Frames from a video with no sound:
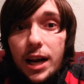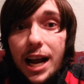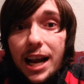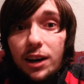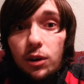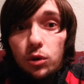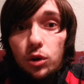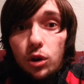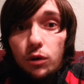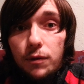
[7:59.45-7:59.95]
I
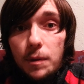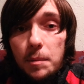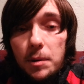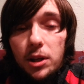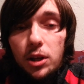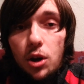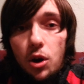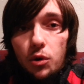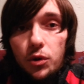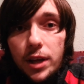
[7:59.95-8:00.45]
don't know if I'm going
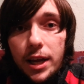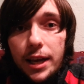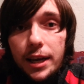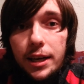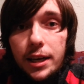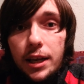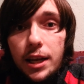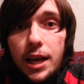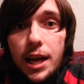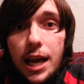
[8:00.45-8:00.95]
to go
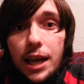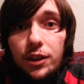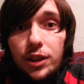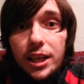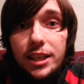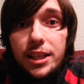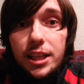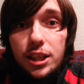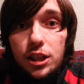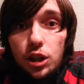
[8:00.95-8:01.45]
then.
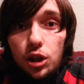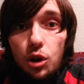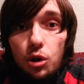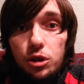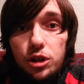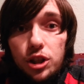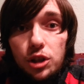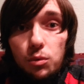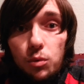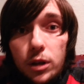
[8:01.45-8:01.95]
Unless it's
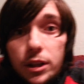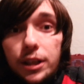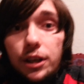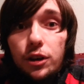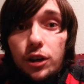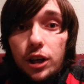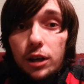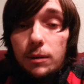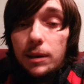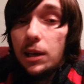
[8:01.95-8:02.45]
close to when
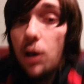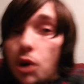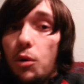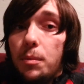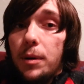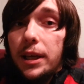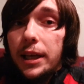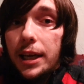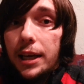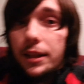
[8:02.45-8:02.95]
they're going to be
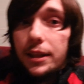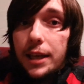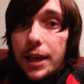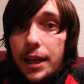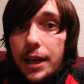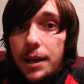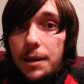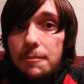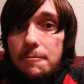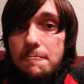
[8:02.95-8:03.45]
opening it,
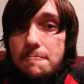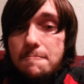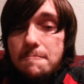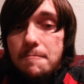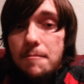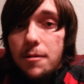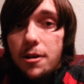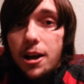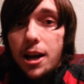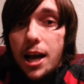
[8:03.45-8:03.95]
then
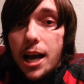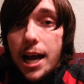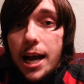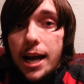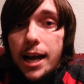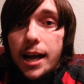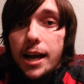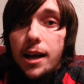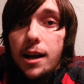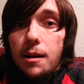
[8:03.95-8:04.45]

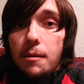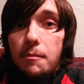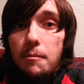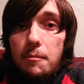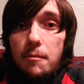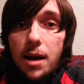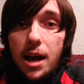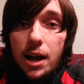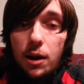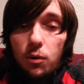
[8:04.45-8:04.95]
I
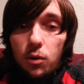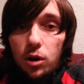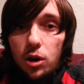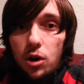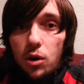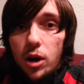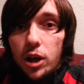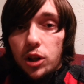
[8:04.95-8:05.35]
will go.